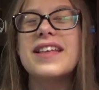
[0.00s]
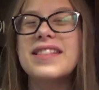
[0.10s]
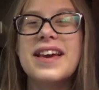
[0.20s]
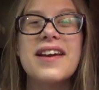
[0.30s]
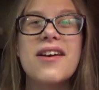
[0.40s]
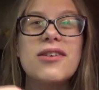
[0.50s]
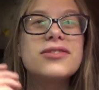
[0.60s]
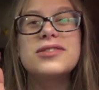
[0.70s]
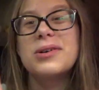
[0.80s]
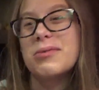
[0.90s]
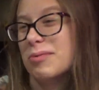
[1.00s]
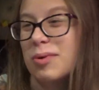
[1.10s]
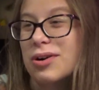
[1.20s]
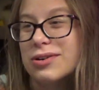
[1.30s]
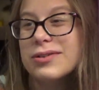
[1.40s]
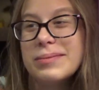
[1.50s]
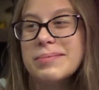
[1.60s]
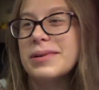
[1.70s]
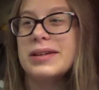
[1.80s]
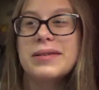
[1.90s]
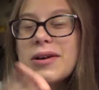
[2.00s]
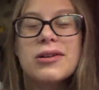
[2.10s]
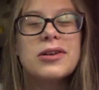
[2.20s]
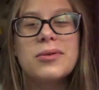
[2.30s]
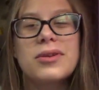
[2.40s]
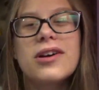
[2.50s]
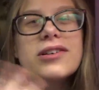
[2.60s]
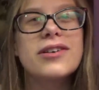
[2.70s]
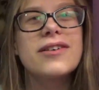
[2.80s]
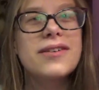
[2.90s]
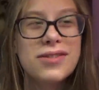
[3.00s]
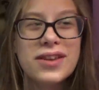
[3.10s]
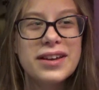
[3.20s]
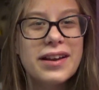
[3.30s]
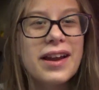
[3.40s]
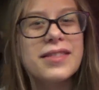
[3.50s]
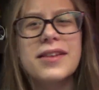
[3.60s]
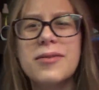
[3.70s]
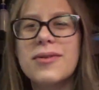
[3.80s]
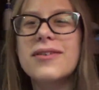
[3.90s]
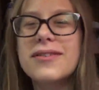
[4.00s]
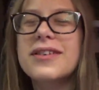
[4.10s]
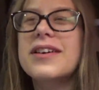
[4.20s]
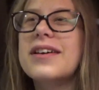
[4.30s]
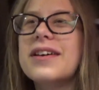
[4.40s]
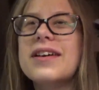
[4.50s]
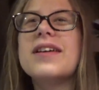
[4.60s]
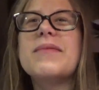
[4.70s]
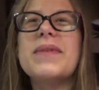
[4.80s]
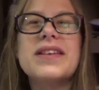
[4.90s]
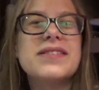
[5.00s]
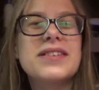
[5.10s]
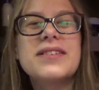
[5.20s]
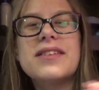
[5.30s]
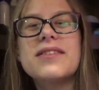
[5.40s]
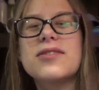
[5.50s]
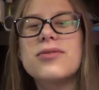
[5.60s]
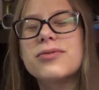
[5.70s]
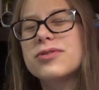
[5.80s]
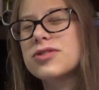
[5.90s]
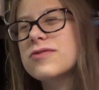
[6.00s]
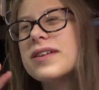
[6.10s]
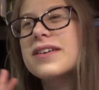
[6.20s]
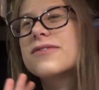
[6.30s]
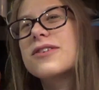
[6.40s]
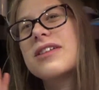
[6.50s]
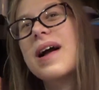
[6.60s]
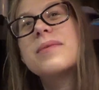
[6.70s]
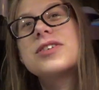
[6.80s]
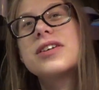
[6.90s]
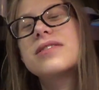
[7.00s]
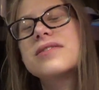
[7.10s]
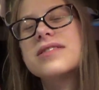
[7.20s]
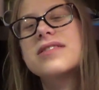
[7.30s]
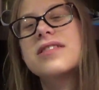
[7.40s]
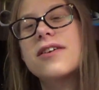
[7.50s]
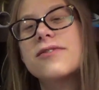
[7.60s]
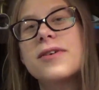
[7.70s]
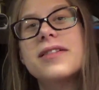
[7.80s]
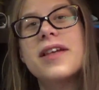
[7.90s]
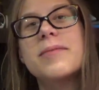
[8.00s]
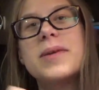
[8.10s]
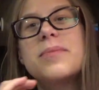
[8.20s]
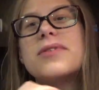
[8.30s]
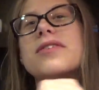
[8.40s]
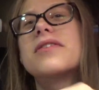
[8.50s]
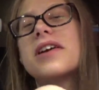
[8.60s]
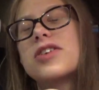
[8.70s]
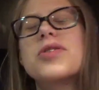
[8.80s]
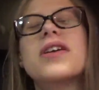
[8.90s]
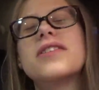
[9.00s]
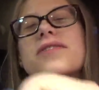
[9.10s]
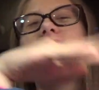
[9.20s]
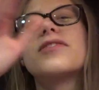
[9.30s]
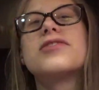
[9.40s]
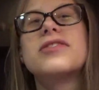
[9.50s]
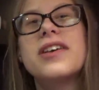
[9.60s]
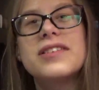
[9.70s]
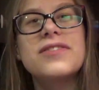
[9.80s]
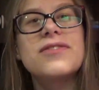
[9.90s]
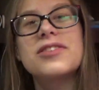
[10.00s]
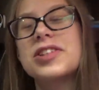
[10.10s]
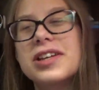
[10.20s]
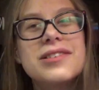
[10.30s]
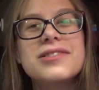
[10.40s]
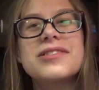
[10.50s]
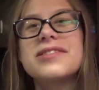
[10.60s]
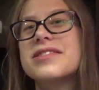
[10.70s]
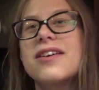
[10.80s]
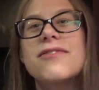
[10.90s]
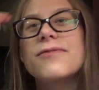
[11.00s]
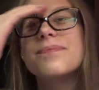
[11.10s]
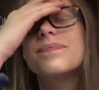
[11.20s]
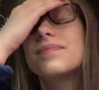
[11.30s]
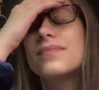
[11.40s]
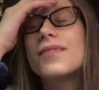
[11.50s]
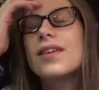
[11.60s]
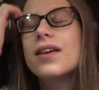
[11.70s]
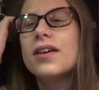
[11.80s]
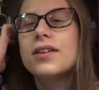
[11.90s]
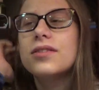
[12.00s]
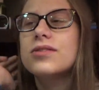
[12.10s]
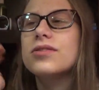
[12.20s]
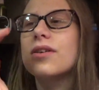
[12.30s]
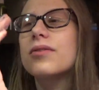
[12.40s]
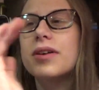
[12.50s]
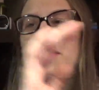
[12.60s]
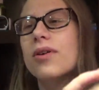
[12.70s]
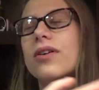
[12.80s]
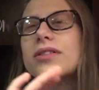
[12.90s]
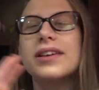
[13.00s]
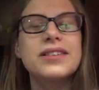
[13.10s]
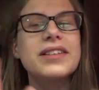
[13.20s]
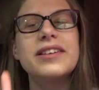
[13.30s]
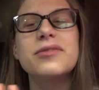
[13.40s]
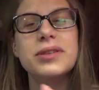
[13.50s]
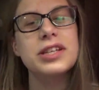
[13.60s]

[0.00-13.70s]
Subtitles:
they also were, but are no longer a thing, and they were basically this whole string of collab channels and stuff, and like people could like transfer to like different channels and stuff. So they were all like linked with